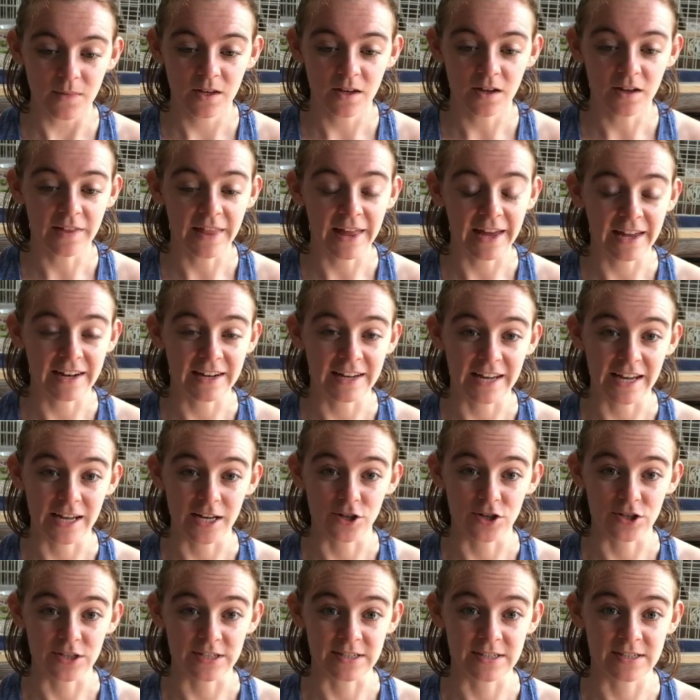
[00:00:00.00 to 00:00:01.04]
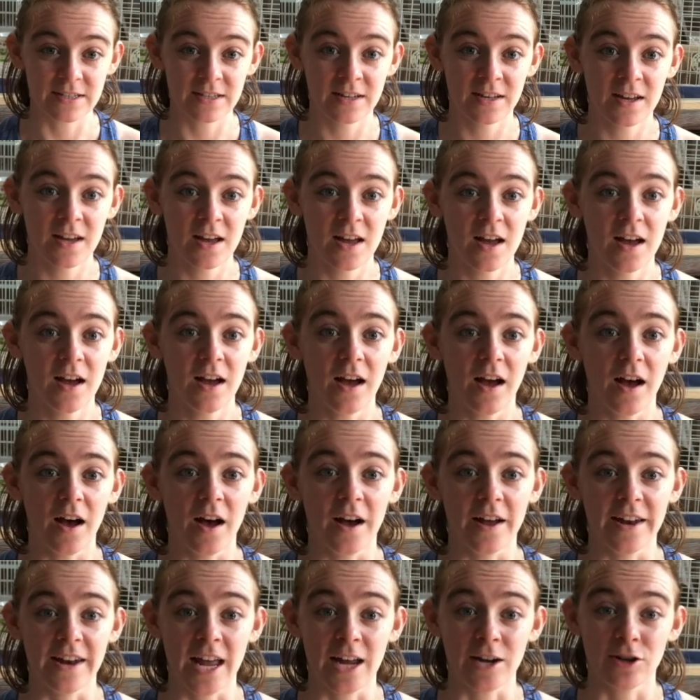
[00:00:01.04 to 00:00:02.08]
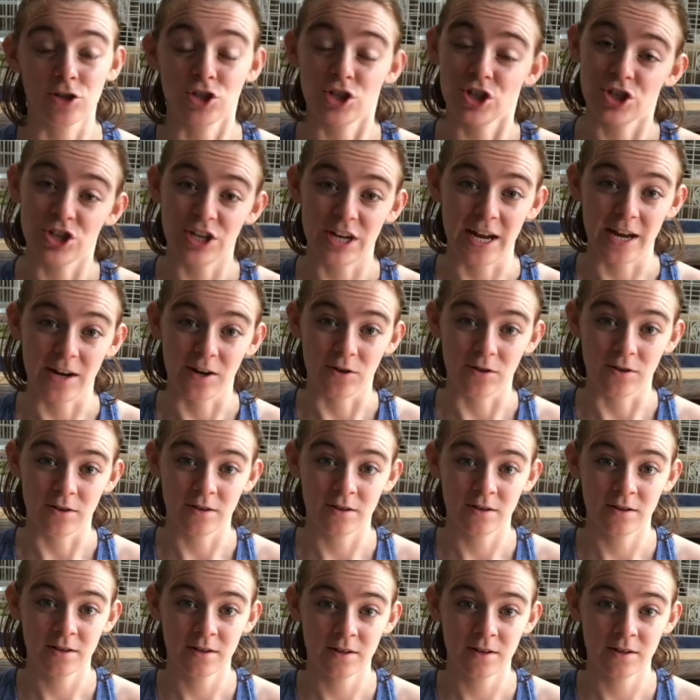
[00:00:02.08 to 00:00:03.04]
And that engages an energy channel